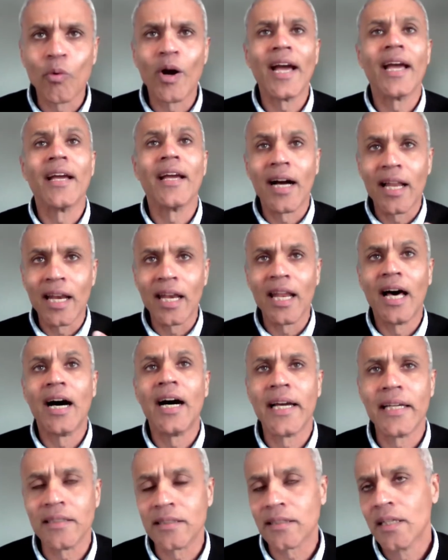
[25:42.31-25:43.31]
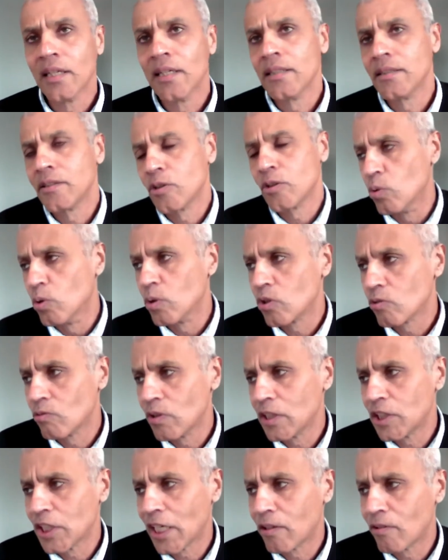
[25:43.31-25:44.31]
way, aligned
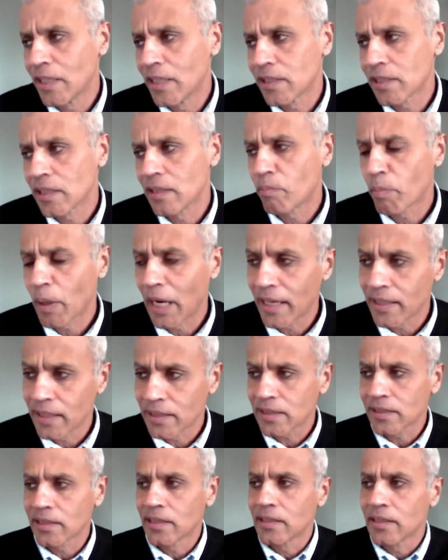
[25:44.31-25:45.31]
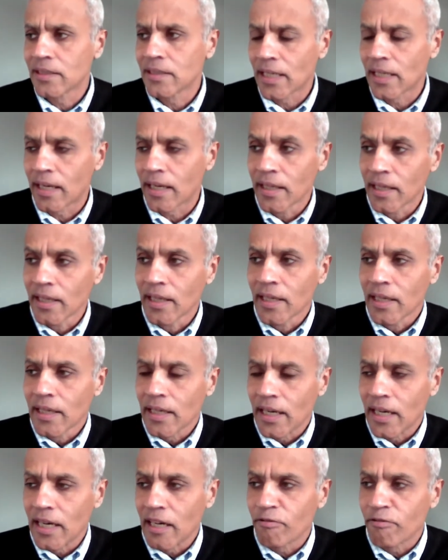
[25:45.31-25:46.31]
towards regenerating the planet. And
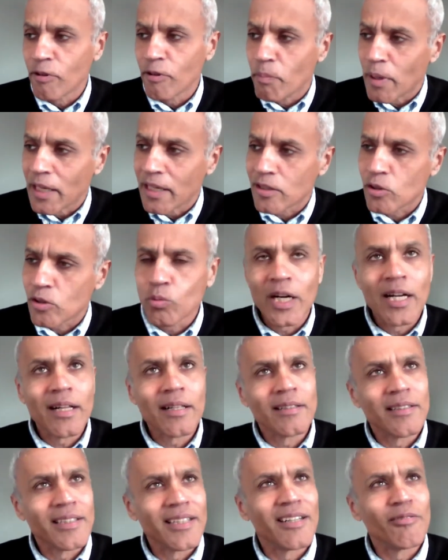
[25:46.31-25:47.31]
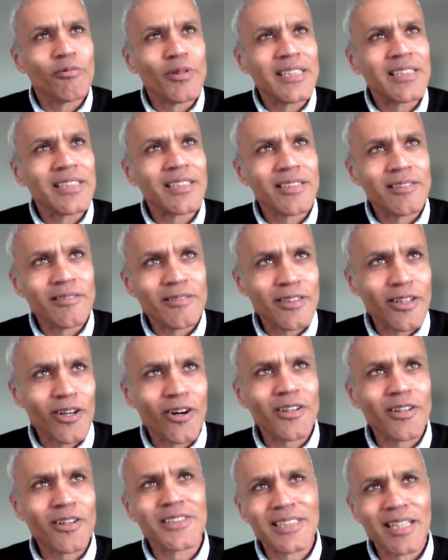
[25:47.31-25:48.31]
for me as well, we still
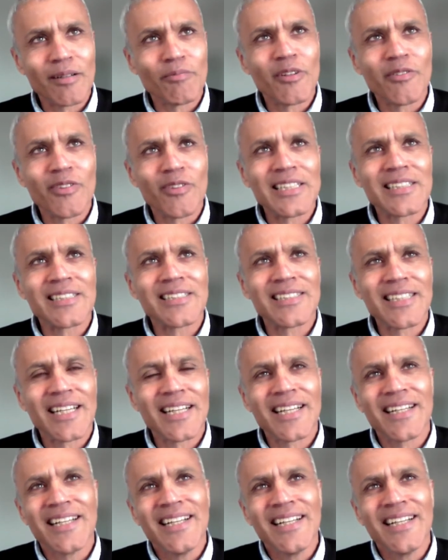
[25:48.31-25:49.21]
got some of this.